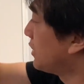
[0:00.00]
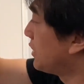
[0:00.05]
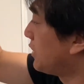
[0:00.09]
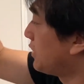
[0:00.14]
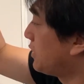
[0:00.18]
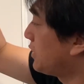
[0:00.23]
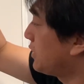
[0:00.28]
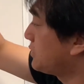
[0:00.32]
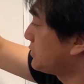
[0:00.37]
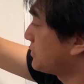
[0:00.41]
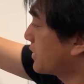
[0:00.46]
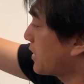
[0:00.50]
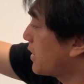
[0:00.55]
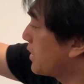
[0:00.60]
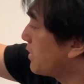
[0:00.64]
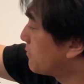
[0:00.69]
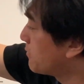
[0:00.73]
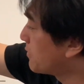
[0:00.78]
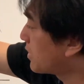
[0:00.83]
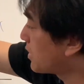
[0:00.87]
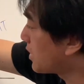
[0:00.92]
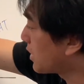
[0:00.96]
let's say
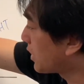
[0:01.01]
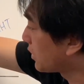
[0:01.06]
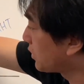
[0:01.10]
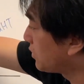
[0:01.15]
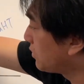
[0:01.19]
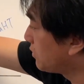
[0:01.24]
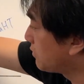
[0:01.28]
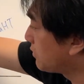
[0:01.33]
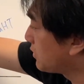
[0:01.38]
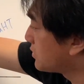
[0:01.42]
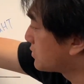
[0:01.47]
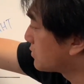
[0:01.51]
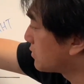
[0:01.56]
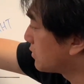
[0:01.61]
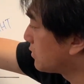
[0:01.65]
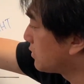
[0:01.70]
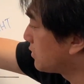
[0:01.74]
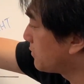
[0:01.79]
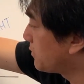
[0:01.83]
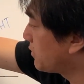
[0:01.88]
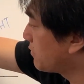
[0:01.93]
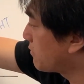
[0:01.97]
my acute is going
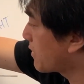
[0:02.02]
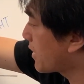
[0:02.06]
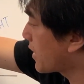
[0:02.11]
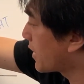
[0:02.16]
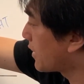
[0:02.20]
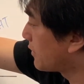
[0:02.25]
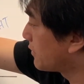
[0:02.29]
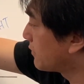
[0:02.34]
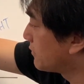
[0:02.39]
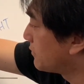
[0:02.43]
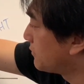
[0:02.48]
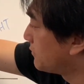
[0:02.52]
to be red.